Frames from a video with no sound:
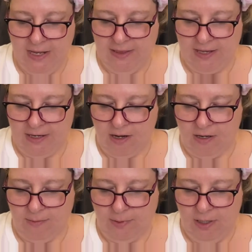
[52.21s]

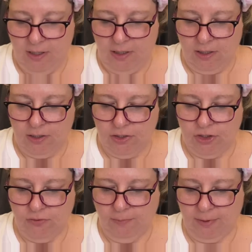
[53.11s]
Then
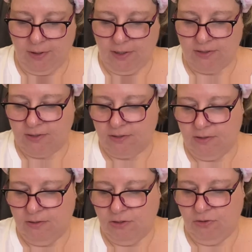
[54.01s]
Juniperus
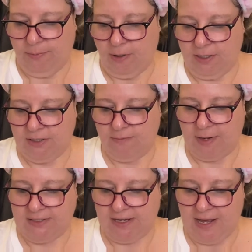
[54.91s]

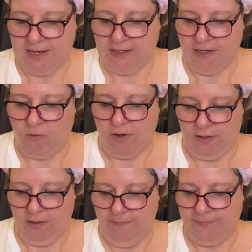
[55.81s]
mexicana oil.